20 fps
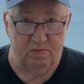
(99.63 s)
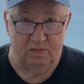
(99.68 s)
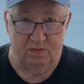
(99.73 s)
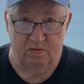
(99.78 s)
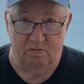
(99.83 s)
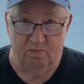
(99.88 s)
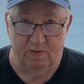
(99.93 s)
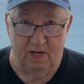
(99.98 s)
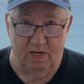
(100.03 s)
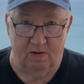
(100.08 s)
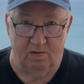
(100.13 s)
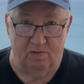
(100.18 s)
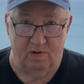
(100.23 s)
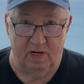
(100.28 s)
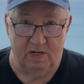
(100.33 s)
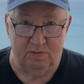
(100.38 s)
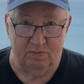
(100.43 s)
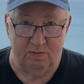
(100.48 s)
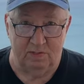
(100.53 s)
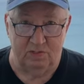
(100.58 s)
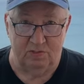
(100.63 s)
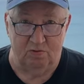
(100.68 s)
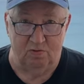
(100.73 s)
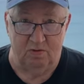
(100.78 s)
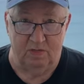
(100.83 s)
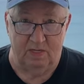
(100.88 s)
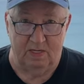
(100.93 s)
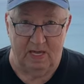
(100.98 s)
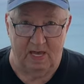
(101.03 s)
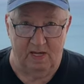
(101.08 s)
to make arrangements to
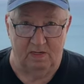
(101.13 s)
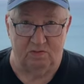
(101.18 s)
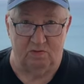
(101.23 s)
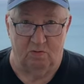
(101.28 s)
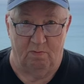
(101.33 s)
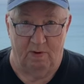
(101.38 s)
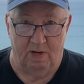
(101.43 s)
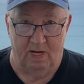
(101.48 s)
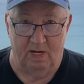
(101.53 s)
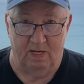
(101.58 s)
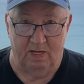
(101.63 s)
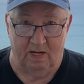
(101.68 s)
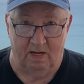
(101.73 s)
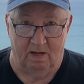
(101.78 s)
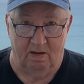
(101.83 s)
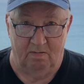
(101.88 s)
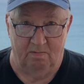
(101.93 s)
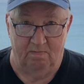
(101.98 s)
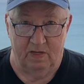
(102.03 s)
cancel my account.